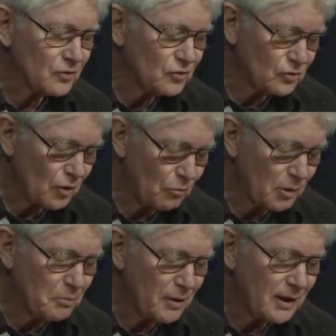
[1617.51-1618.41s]
So we're
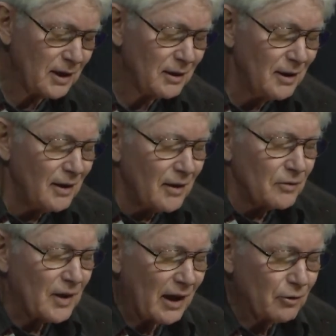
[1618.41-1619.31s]
bringing
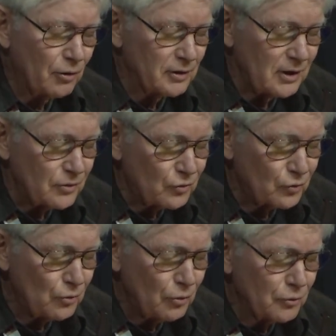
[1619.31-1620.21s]
not only the
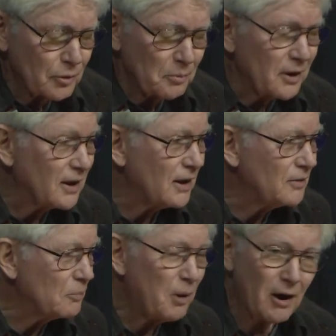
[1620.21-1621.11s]
schools, we're bringing
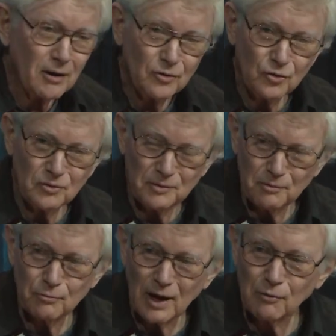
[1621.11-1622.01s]
the Parks
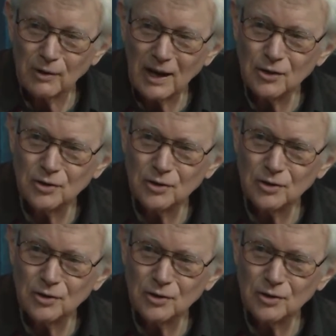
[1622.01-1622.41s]
and Recreation